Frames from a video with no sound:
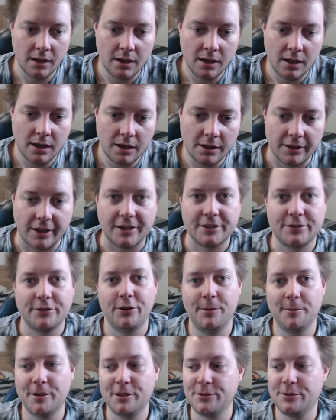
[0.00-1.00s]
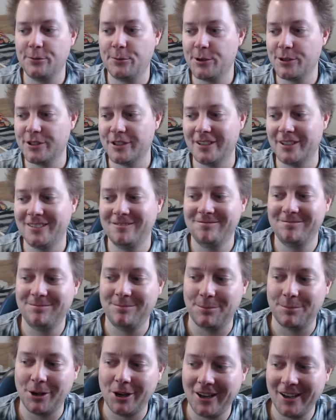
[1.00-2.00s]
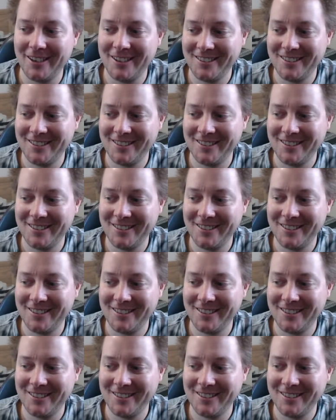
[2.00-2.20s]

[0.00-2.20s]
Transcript: Thanks very much for watching. Bye.